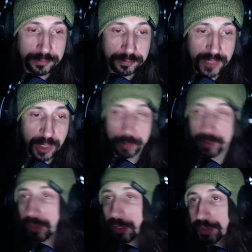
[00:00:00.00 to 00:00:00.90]
I open
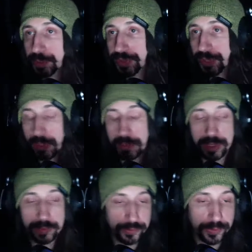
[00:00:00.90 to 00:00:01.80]
the case beside me
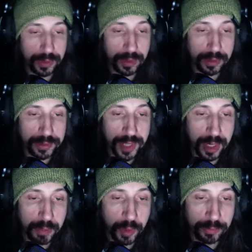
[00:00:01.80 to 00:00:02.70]
and flick on a
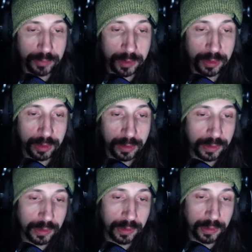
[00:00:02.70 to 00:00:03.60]
timer.
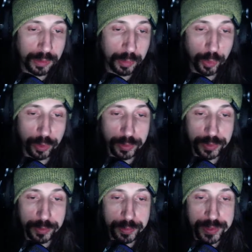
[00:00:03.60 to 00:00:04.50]
The portable
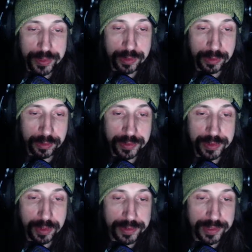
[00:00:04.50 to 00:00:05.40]
nuke
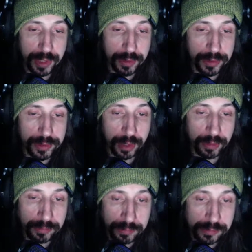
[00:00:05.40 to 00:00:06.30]
starts counting
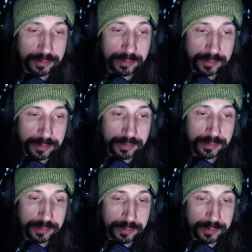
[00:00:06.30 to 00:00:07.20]
down.
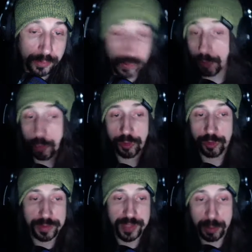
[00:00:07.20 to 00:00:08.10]
Without
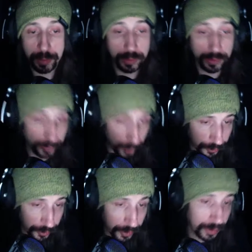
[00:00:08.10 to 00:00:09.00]
warships capable of
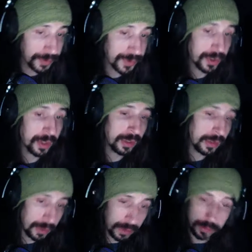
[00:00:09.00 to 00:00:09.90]
launching nukes,
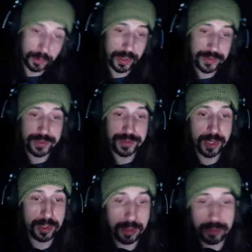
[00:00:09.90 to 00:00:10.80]
the brass
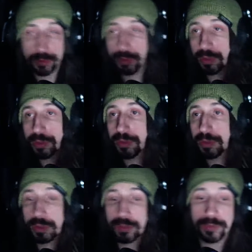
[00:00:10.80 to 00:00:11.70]
decided on door-to-door
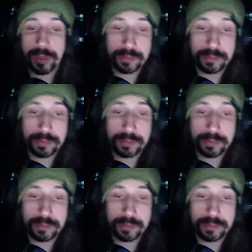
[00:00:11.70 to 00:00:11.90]
delivery.